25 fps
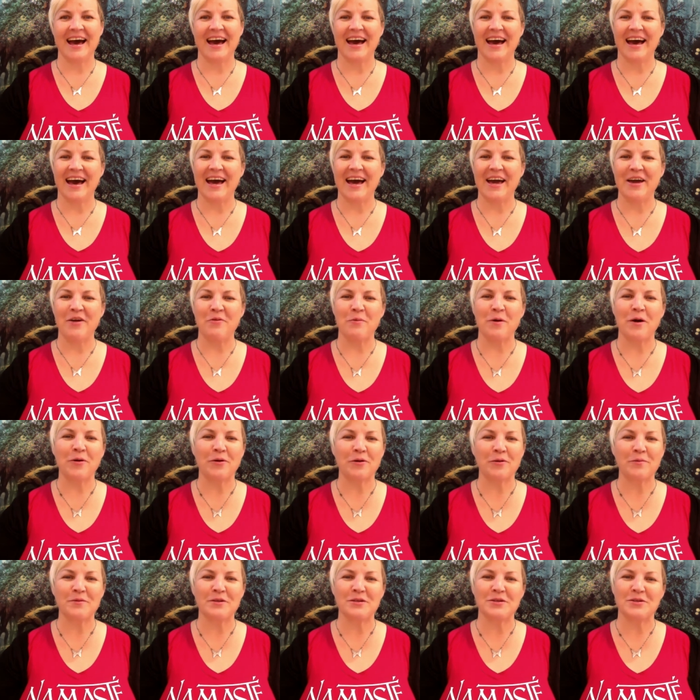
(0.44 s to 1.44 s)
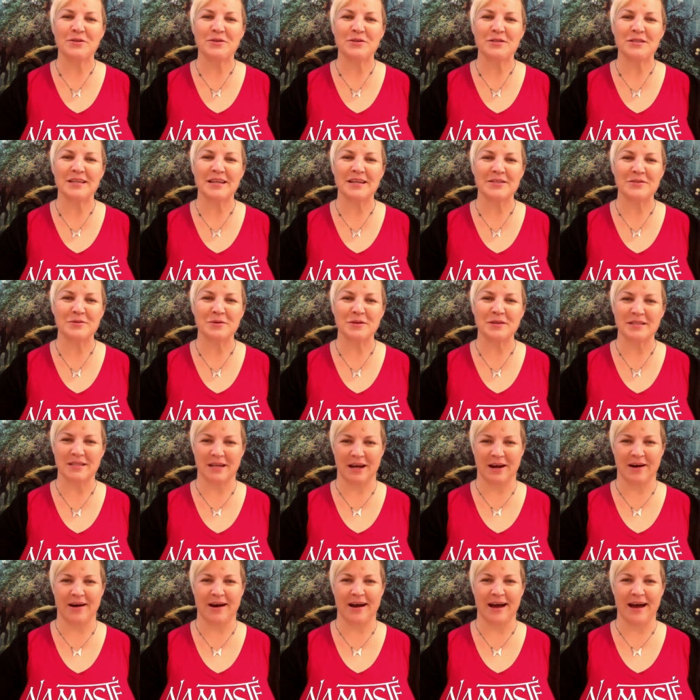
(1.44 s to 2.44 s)
Hi, welcome to Tuesdays with
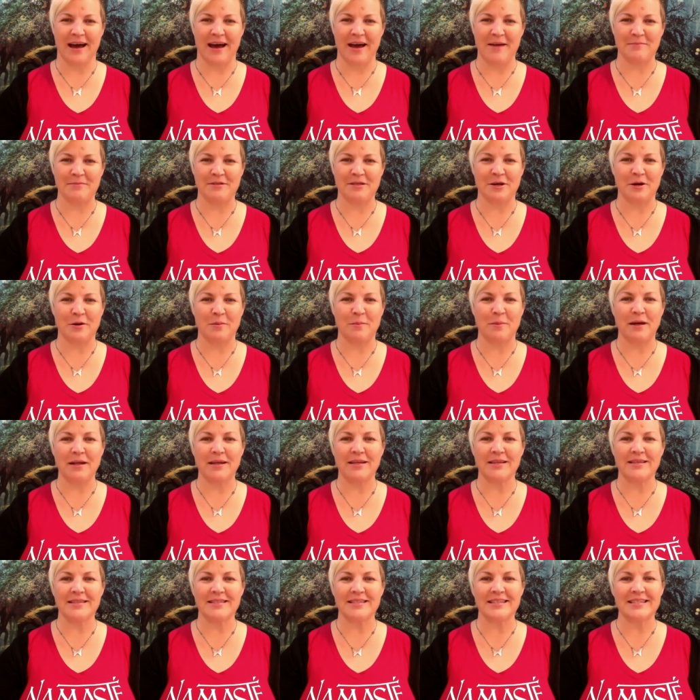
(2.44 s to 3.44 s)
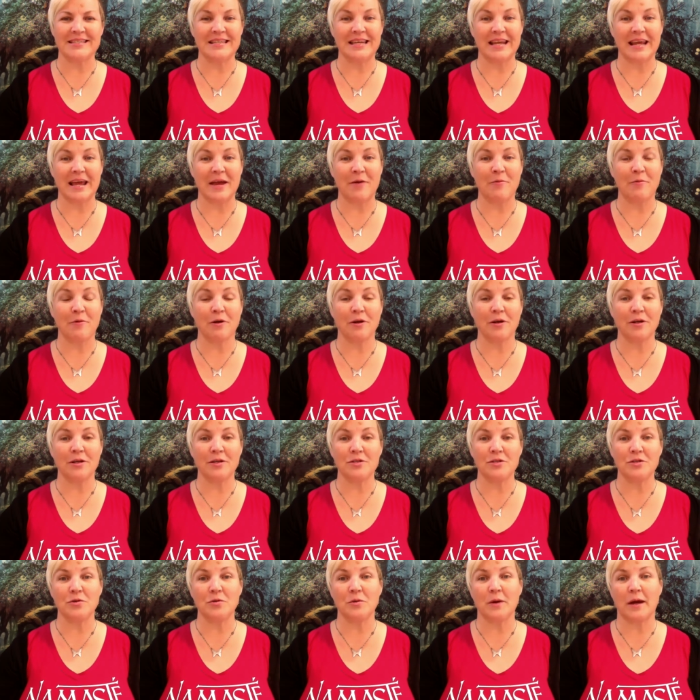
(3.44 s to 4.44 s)
Terra. I'm Terra Bundance, and today we're going to
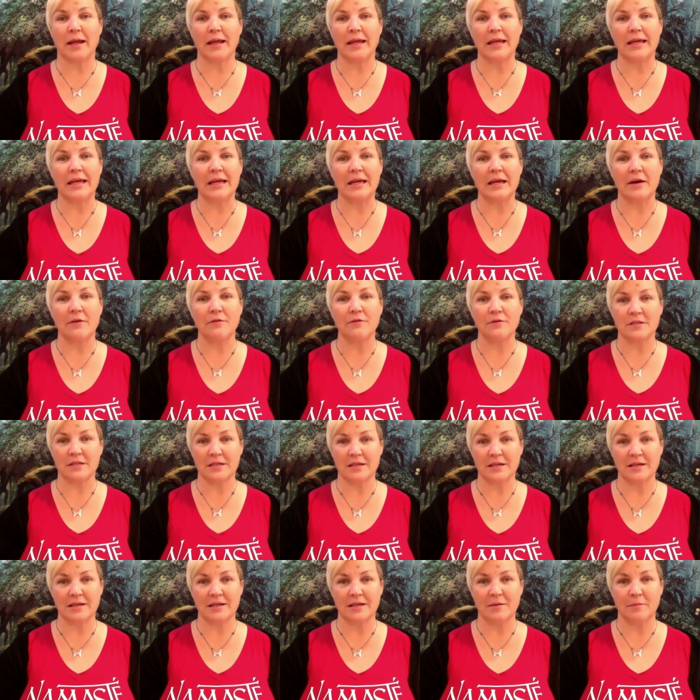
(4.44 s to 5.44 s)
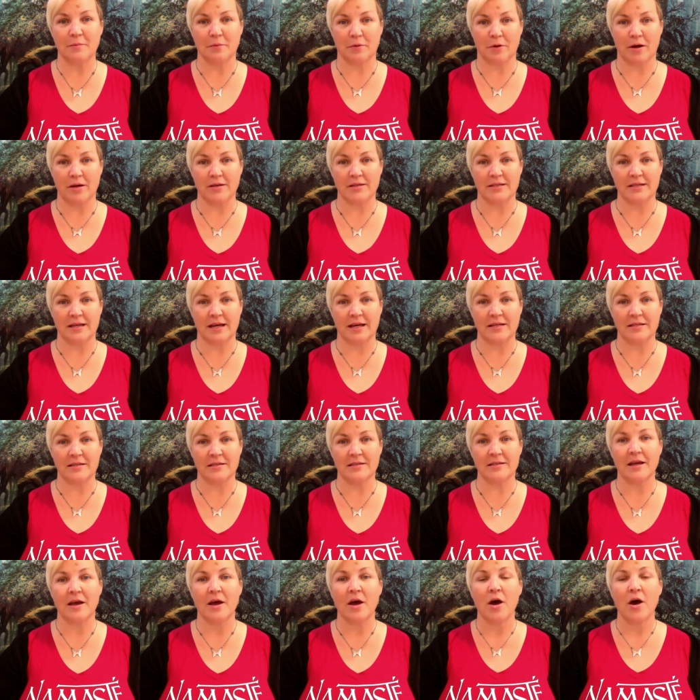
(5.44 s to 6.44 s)
do an EFT
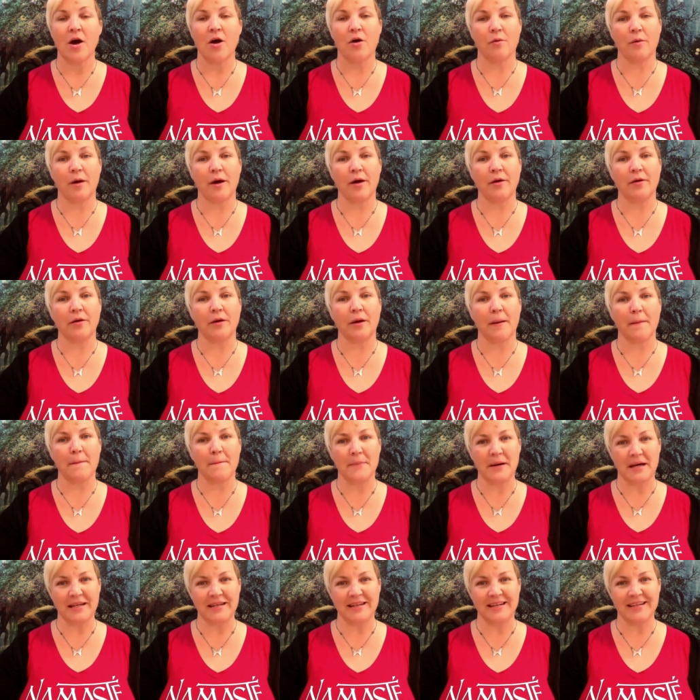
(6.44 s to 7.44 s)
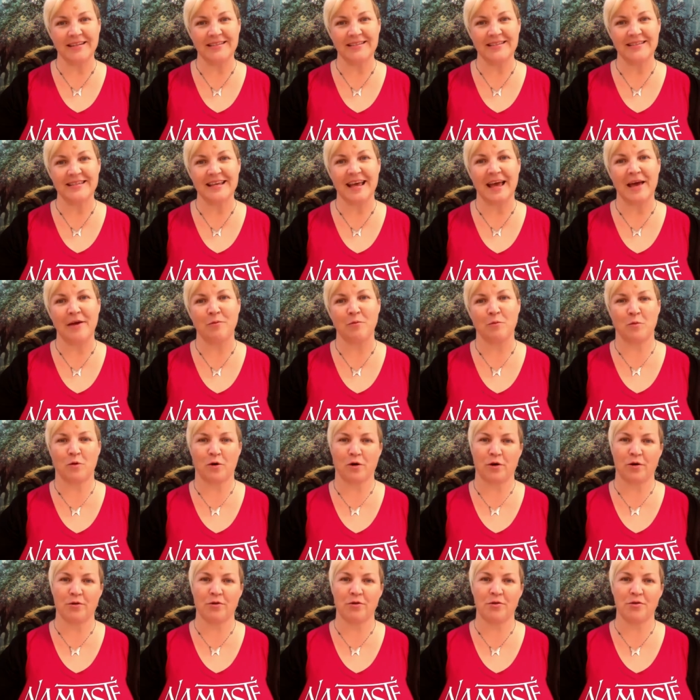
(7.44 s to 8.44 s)
process around abundance and
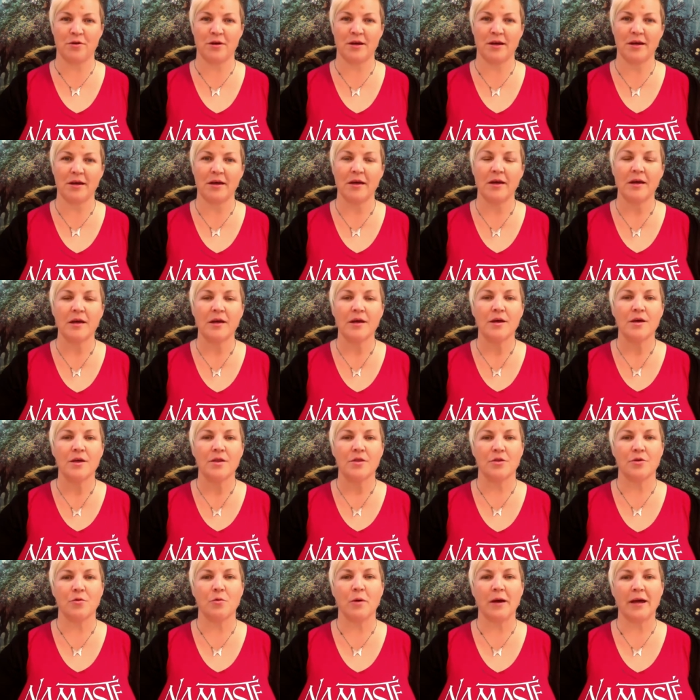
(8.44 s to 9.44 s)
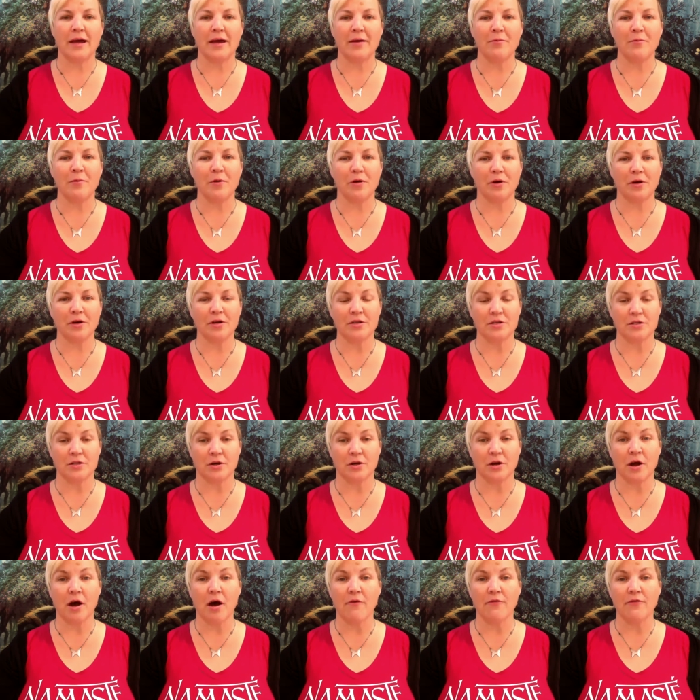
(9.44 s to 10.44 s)
worth. The way we're going to
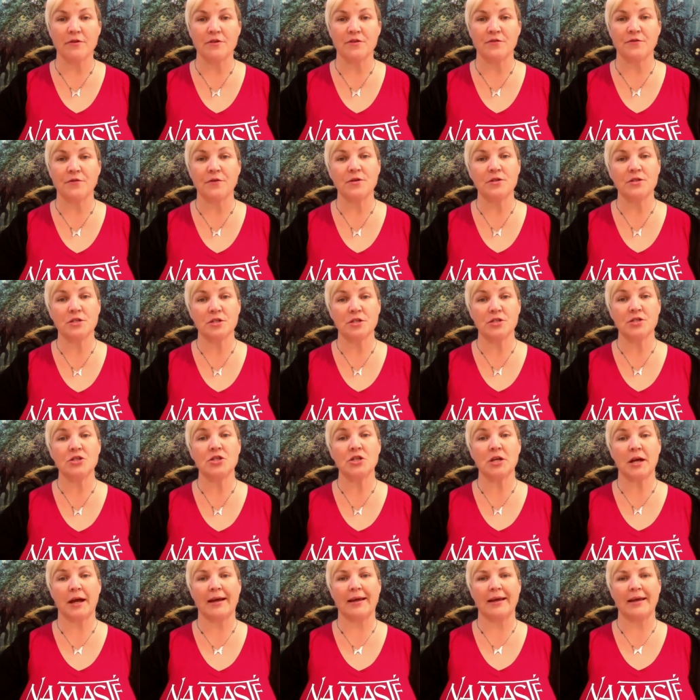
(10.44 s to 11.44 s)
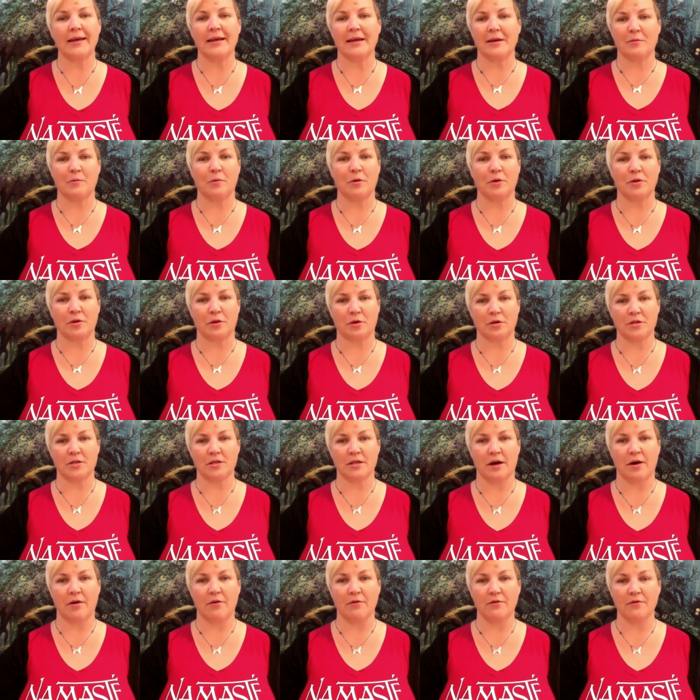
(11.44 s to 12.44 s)
start off is first just checking in with
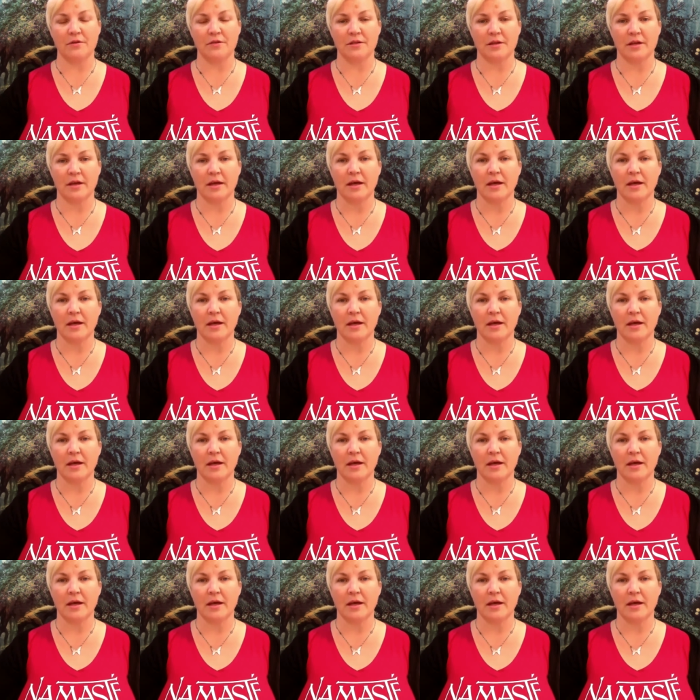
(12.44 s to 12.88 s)
ourselves,